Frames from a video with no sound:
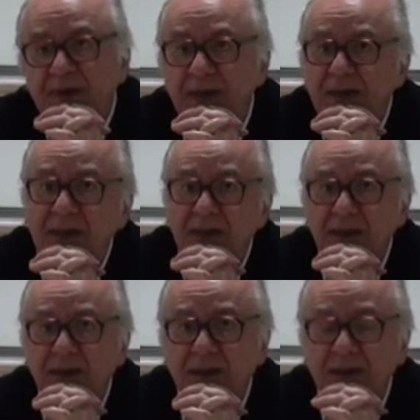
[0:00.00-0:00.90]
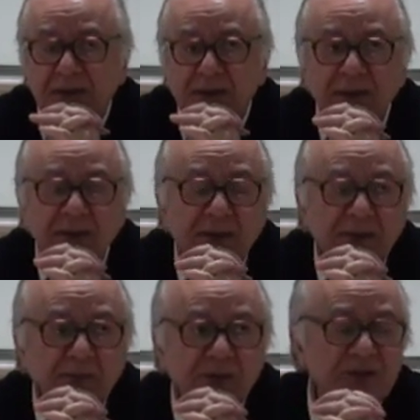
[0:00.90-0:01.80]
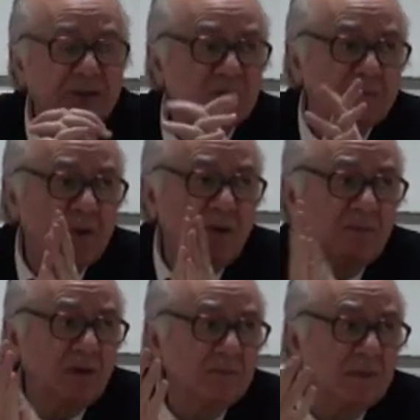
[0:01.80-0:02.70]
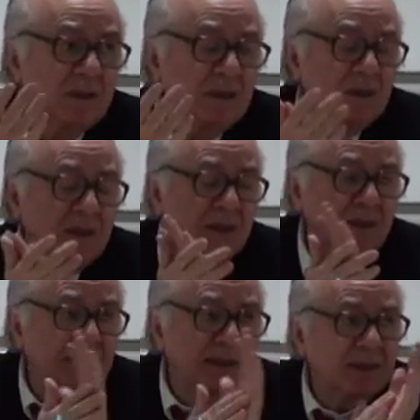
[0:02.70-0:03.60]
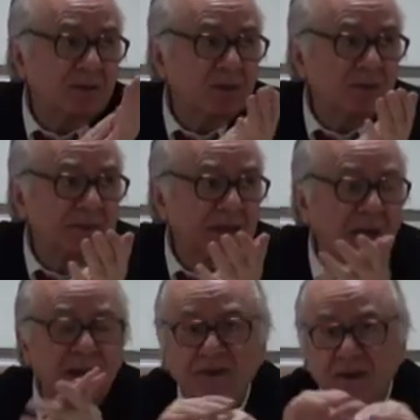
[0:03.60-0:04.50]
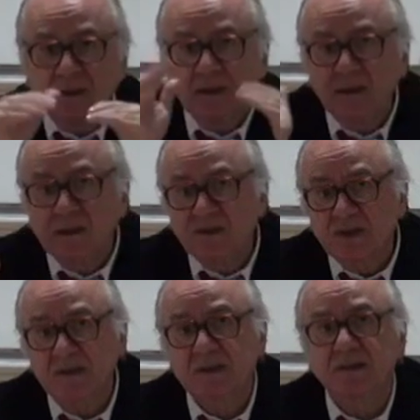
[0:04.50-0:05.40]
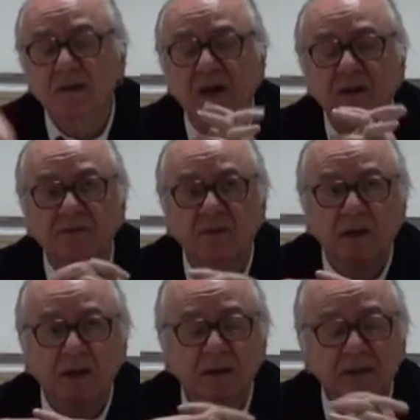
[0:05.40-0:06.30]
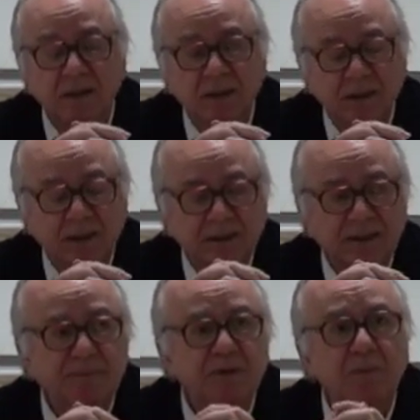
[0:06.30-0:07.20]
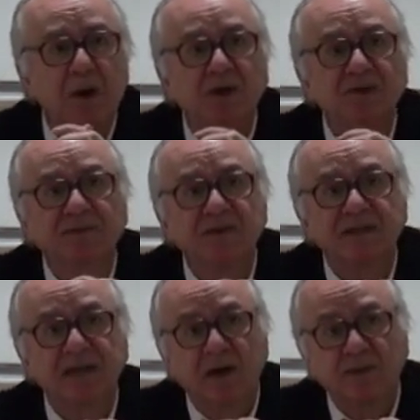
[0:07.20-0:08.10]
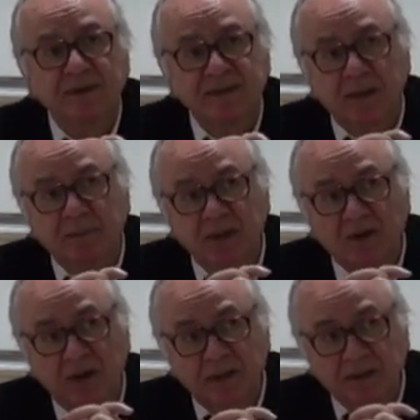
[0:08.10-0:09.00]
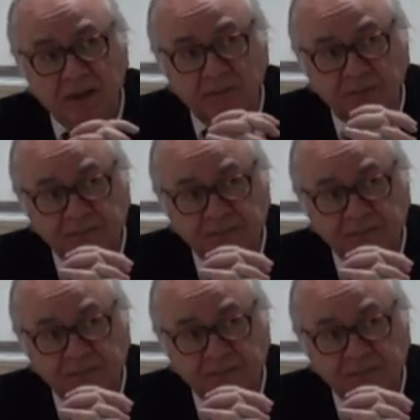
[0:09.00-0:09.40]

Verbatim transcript: be a research program that would be under the aegis of uh, the epistemologies of the South, as I've been calling them,